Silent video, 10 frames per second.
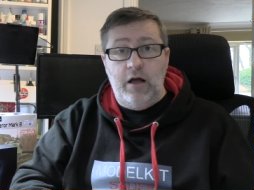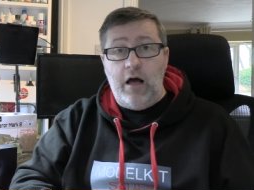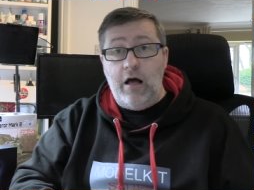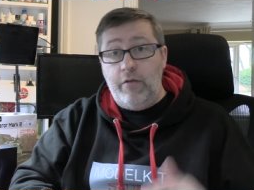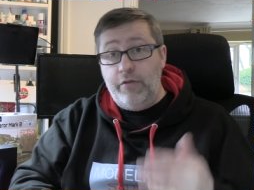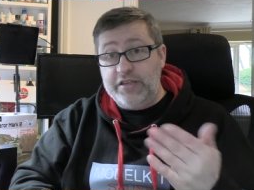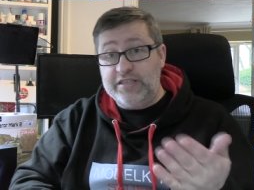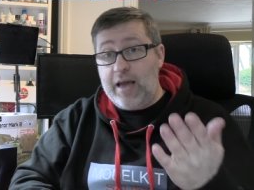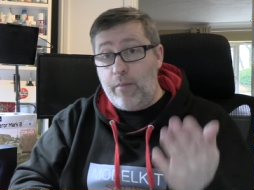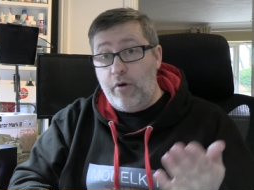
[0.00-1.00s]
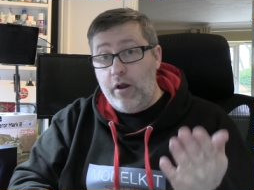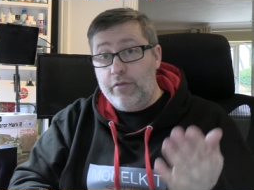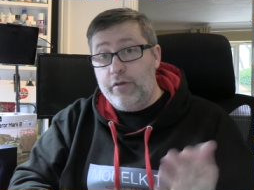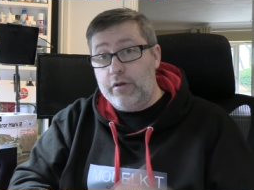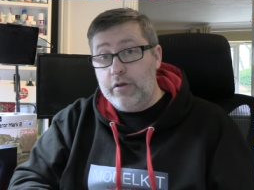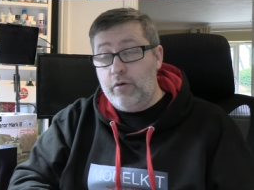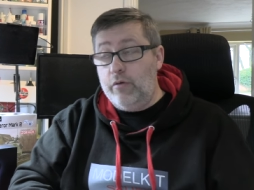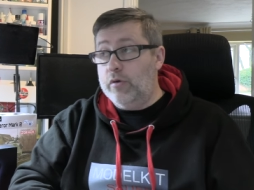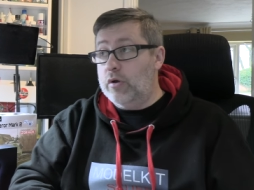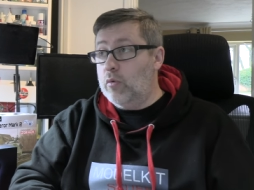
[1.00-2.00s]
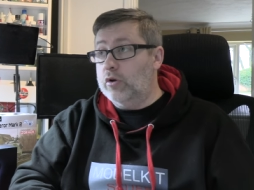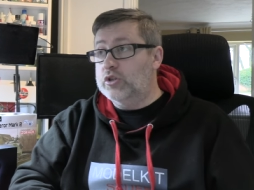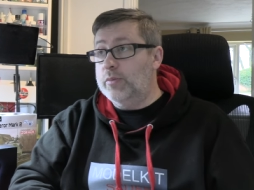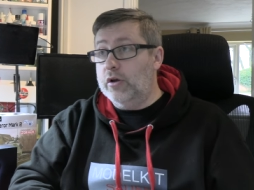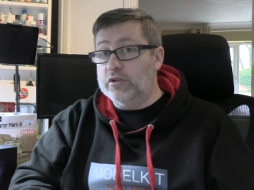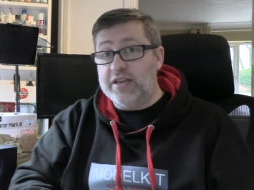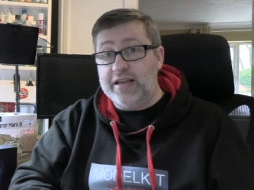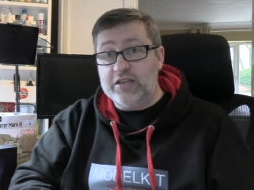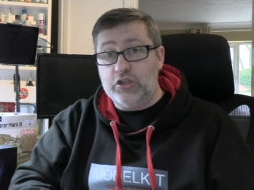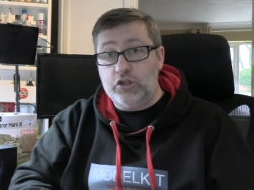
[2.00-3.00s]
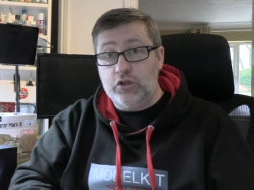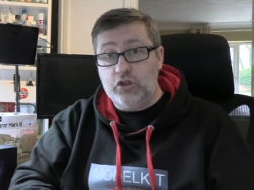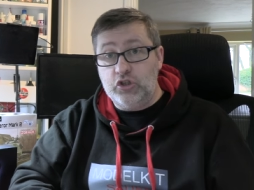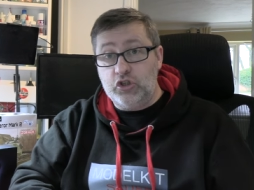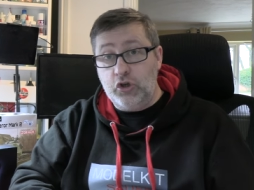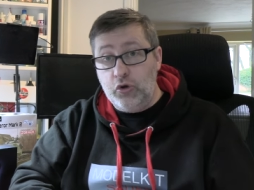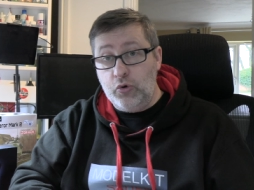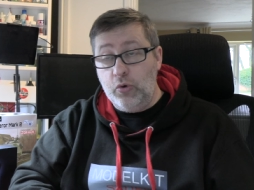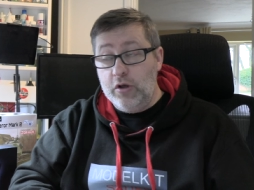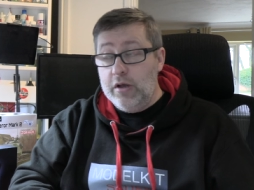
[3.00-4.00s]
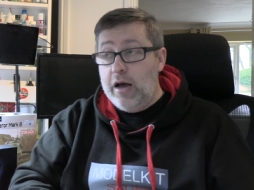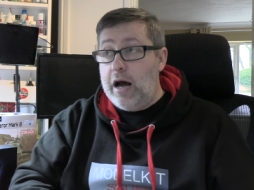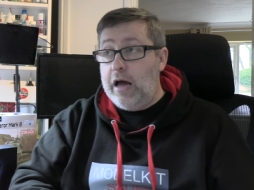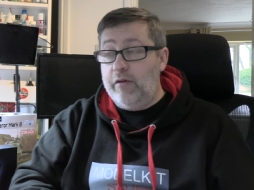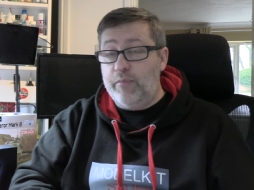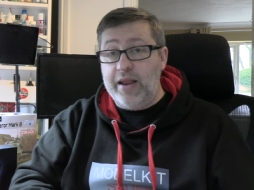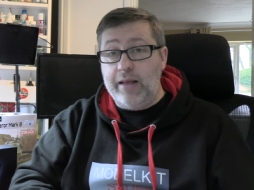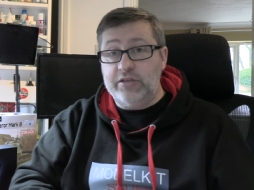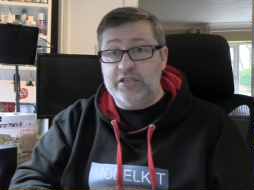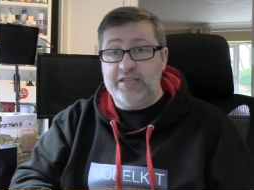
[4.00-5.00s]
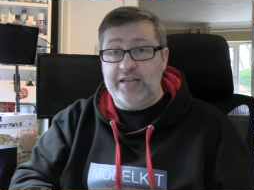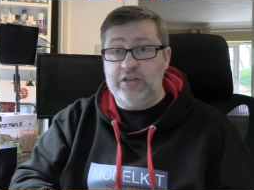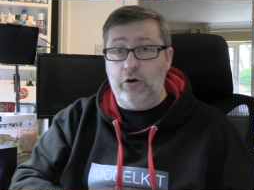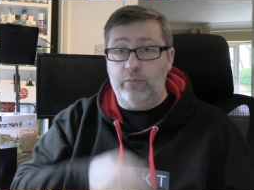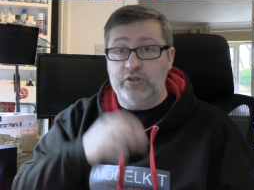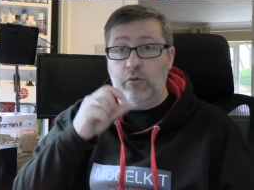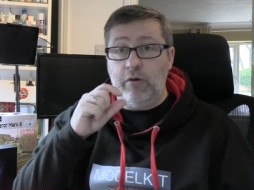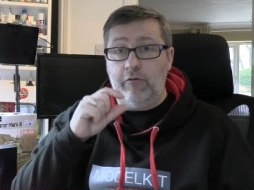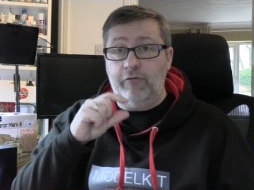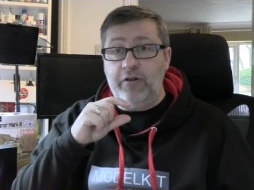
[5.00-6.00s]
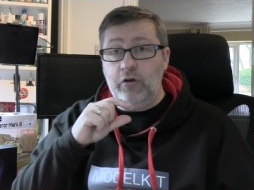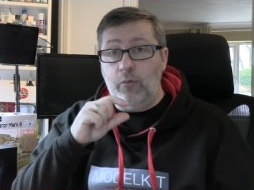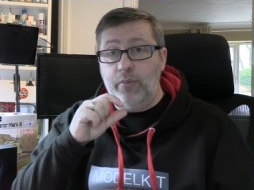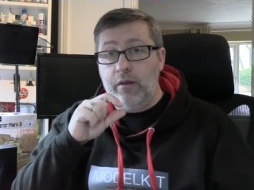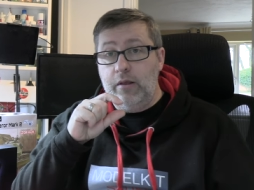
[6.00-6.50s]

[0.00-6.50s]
Uh, this camera that you're, you're watching me on takes two. And I've been able to set it up so it'll fill up